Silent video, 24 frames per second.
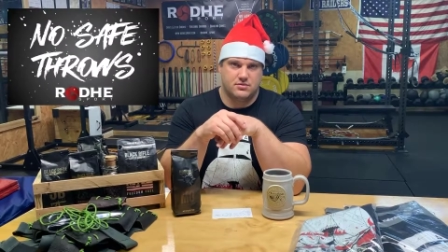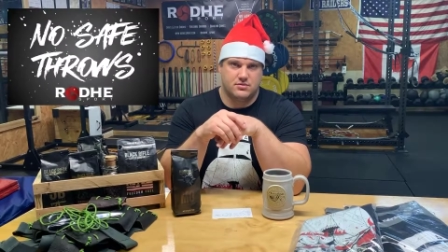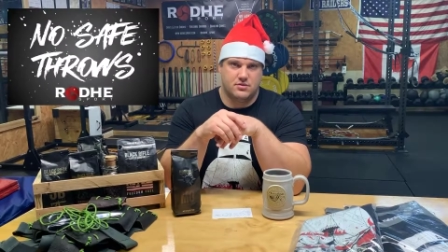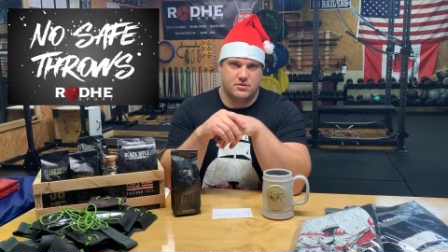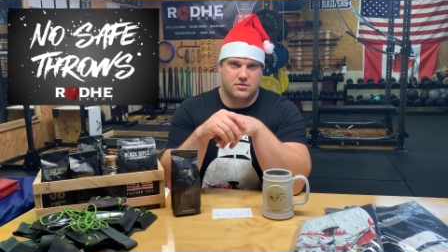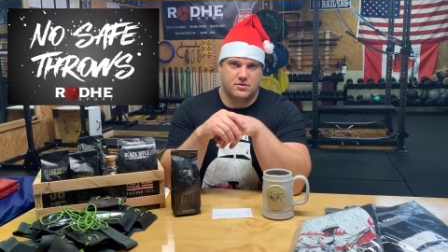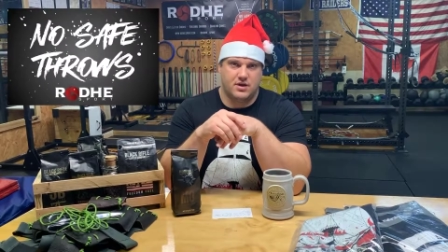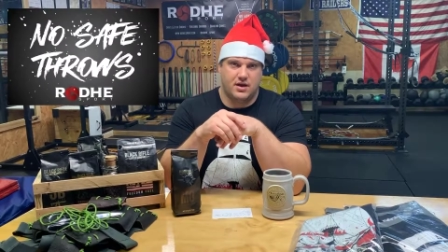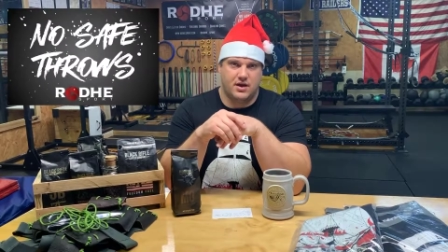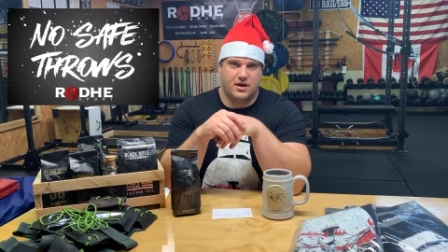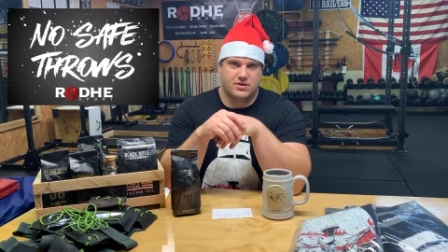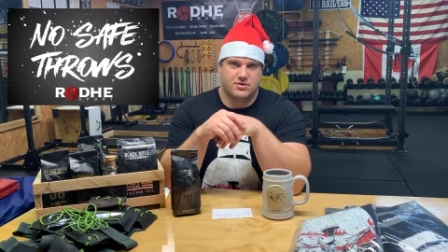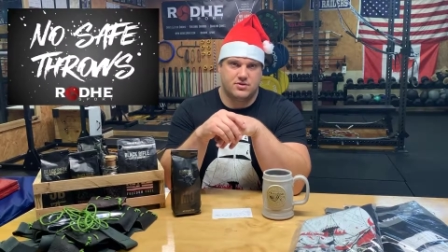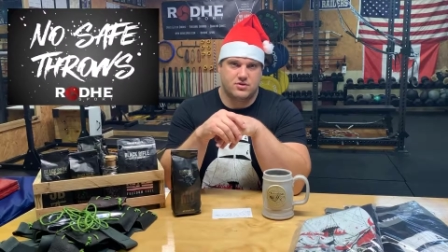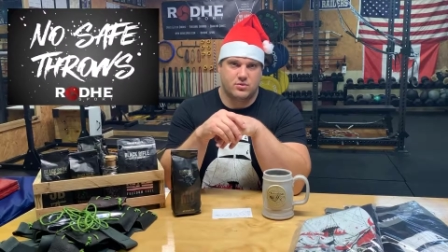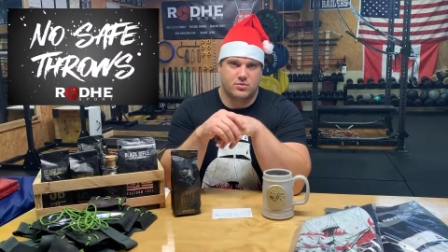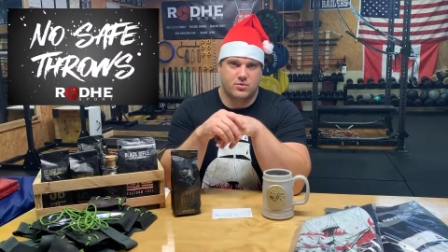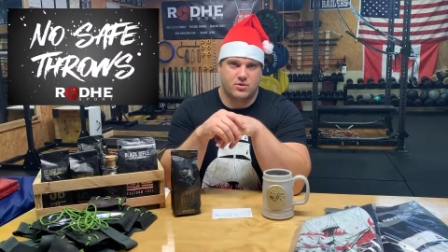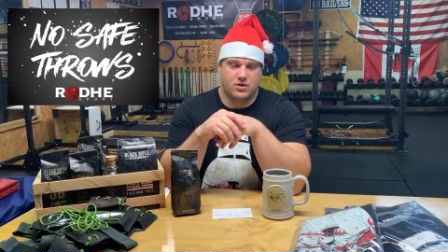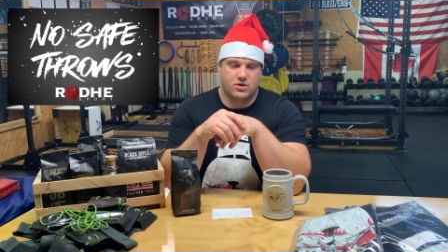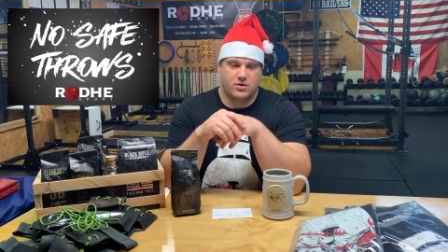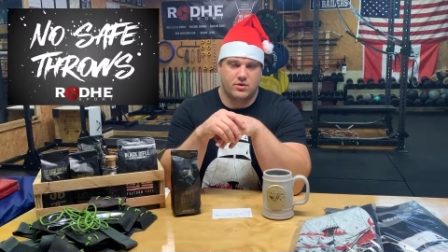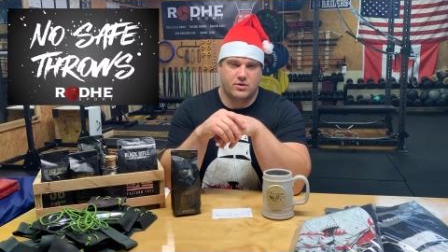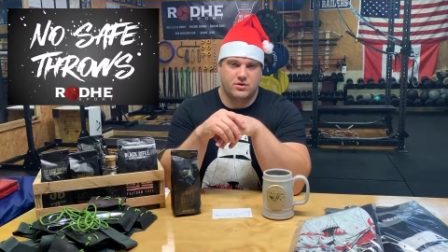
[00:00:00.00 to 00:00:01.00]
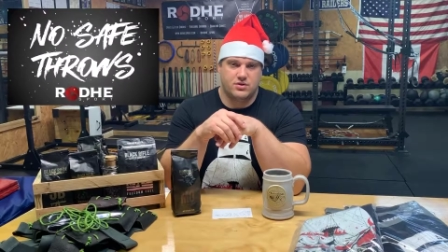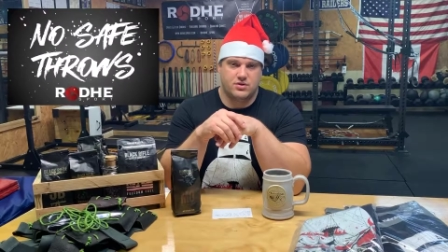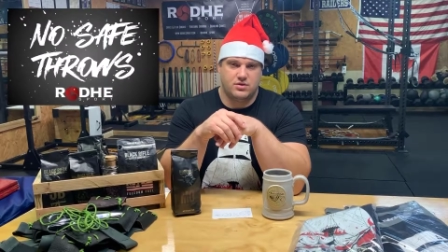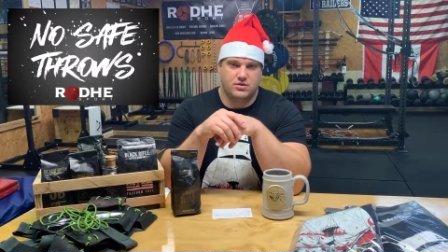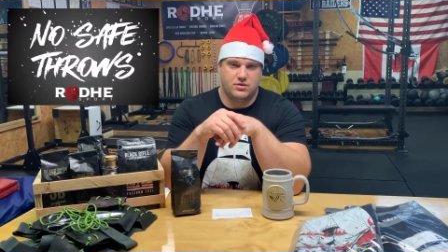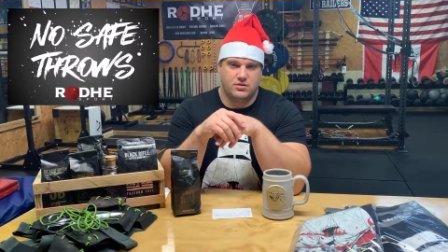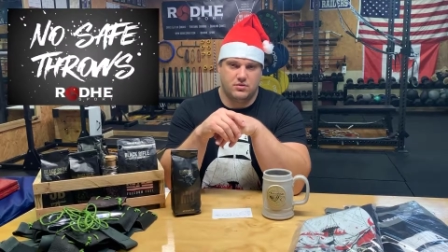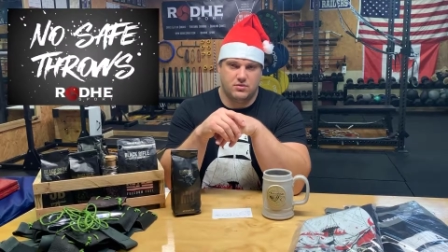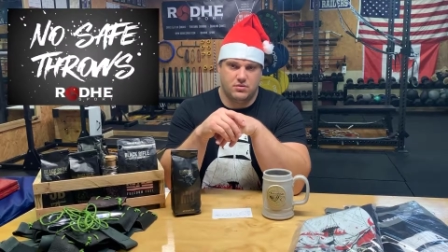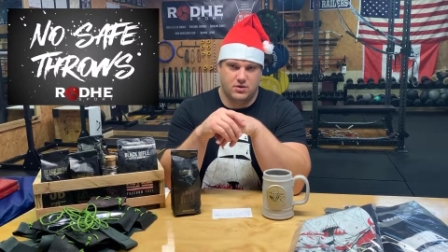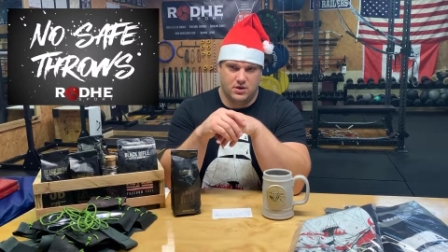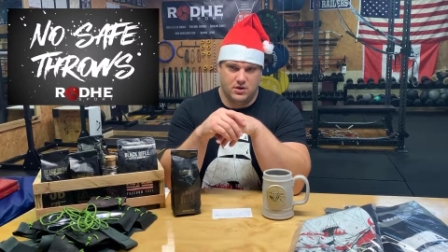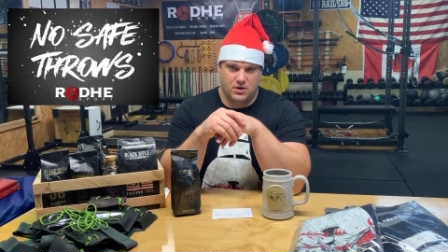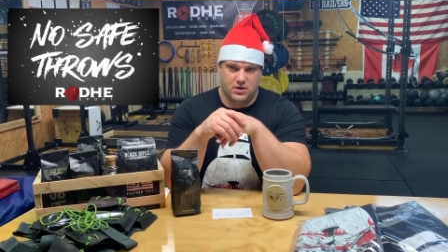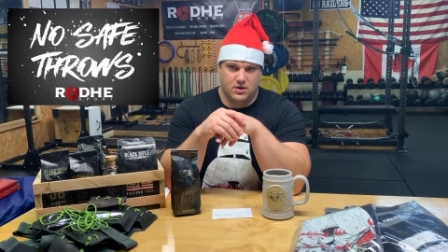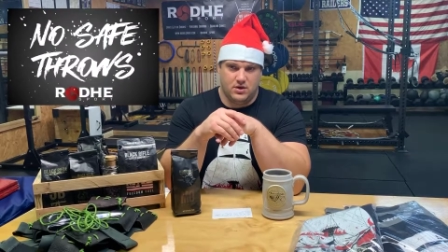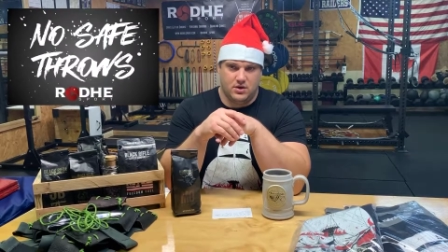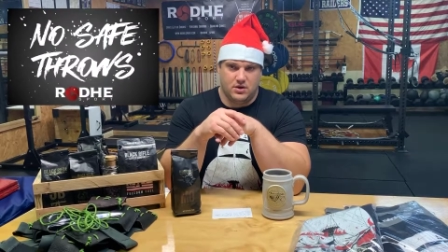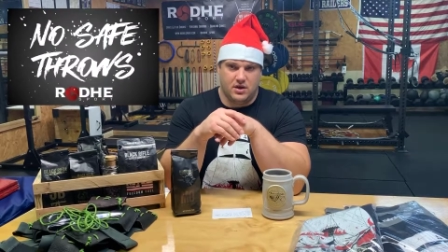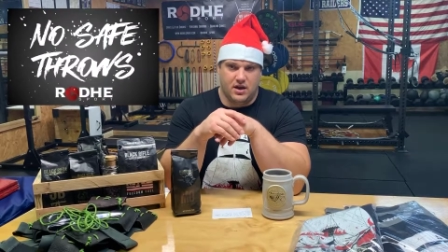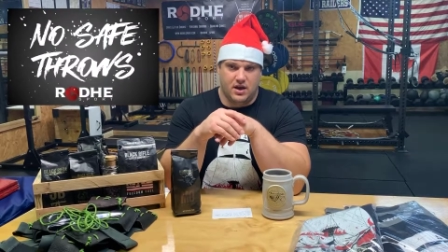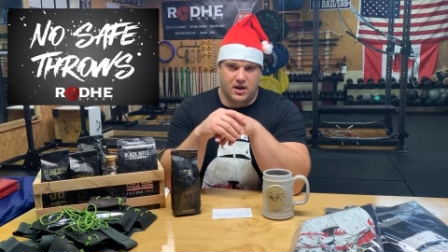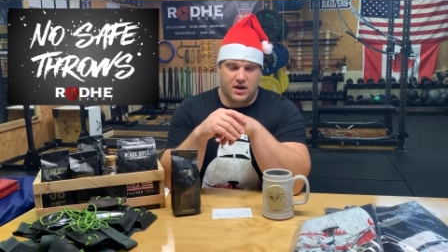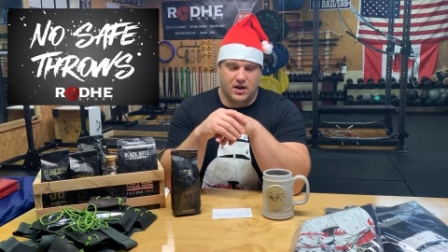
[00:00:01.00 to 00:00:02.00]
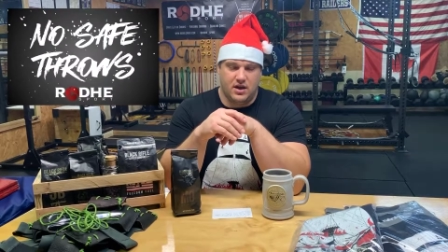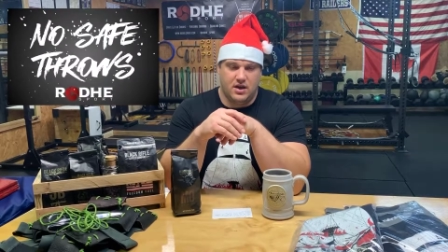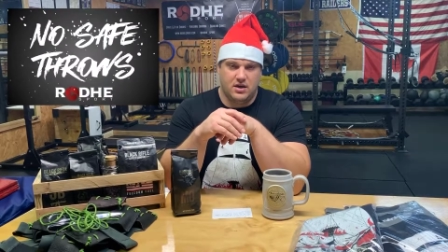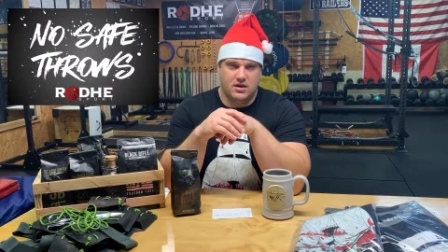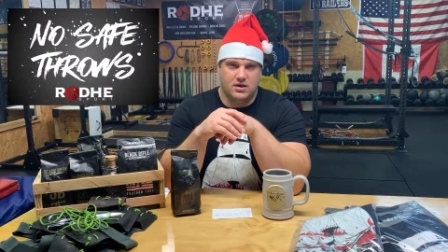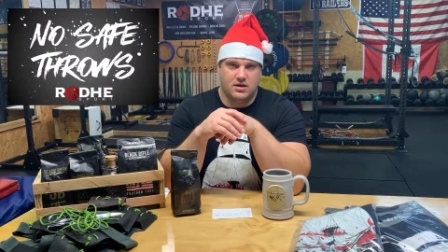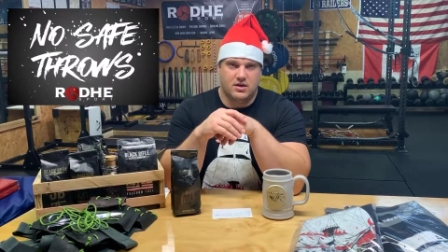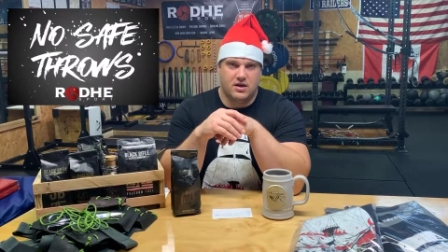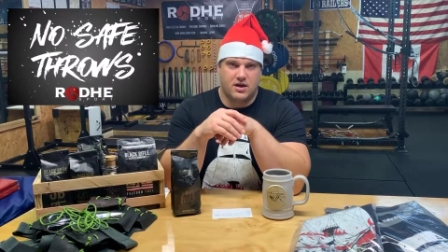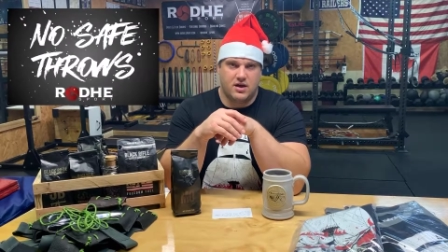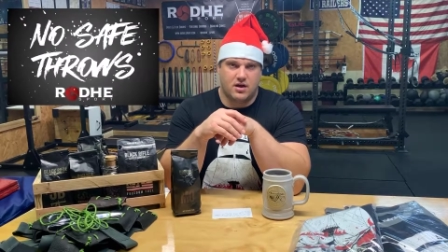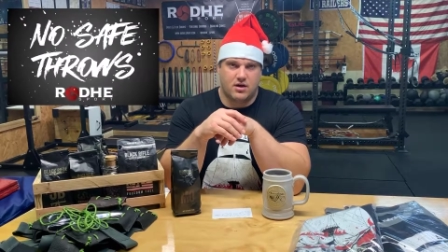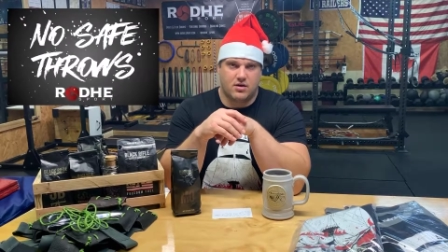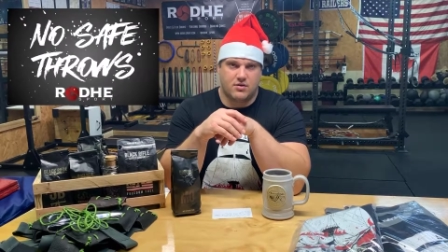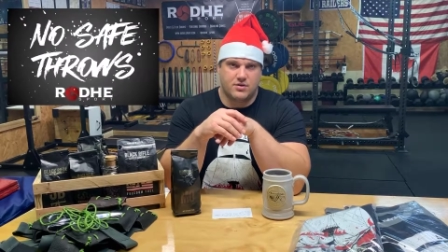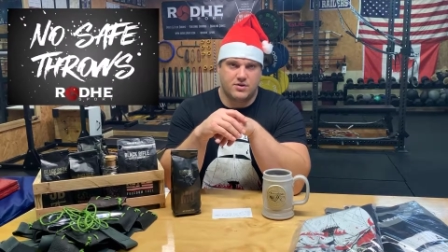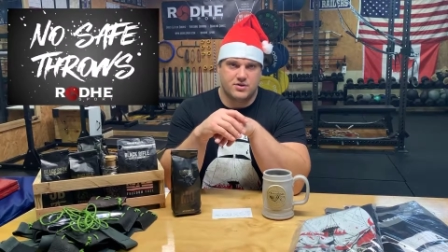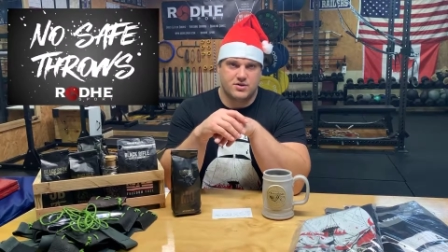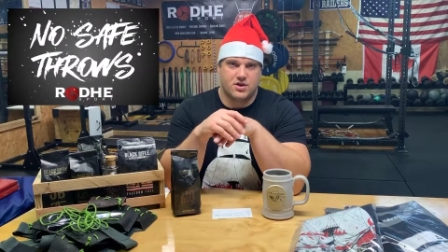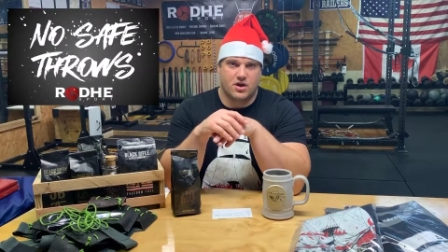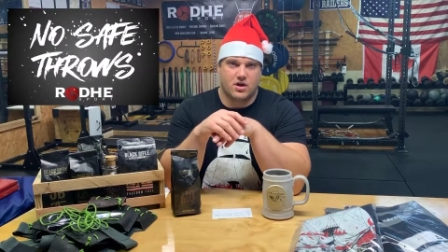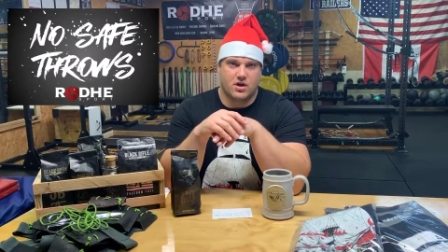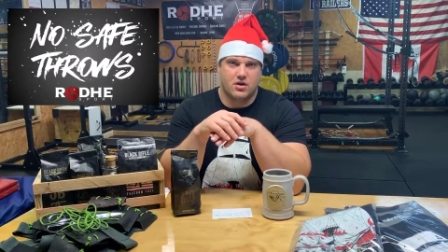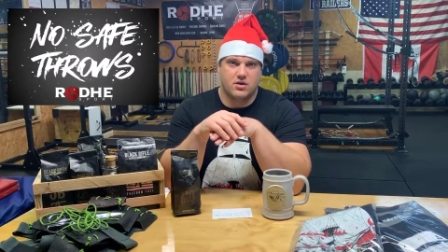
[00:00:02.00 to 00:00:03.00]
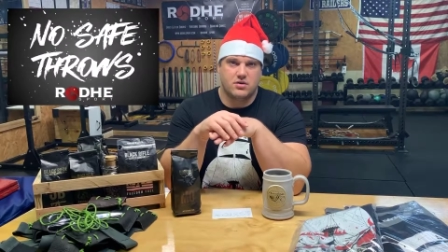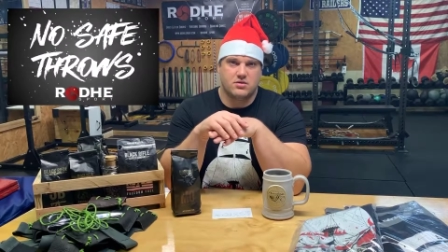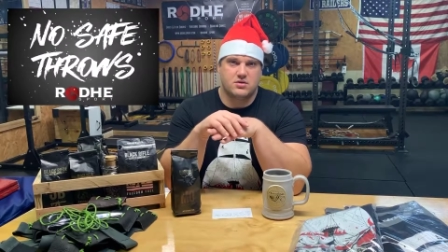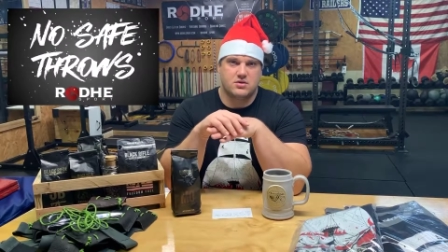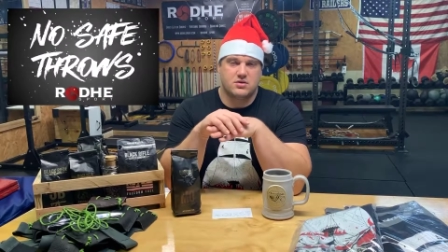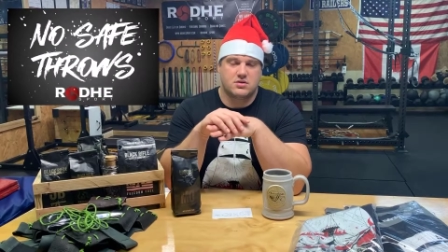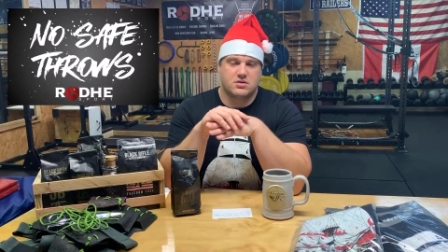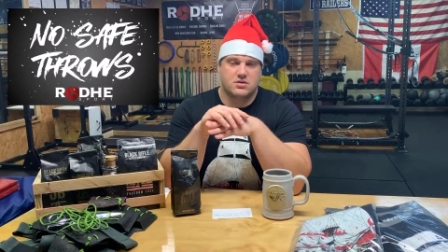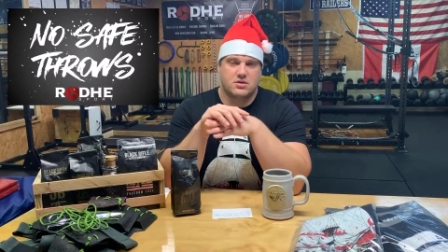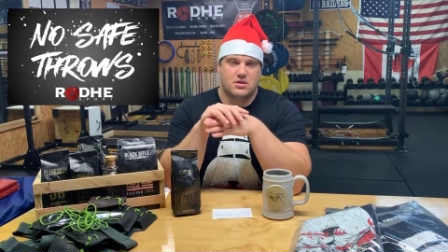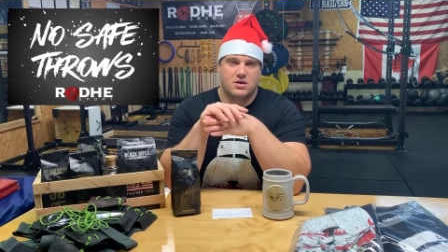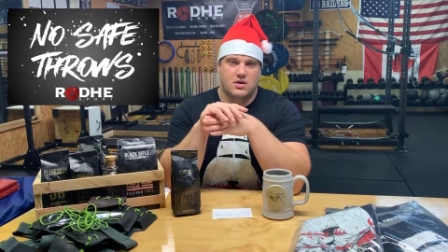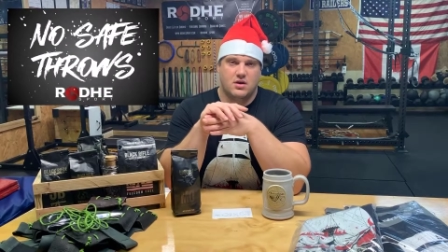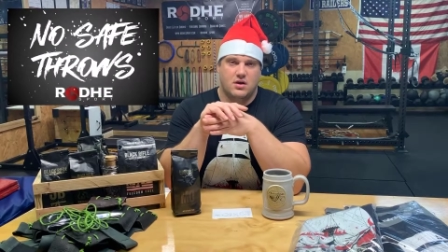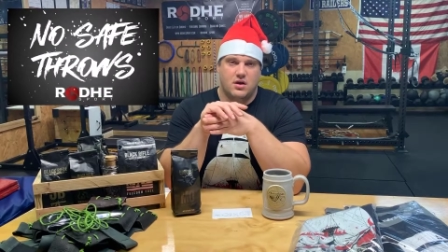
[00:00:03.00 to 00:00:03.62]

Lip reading: Okay, so we're going to get in, get our results,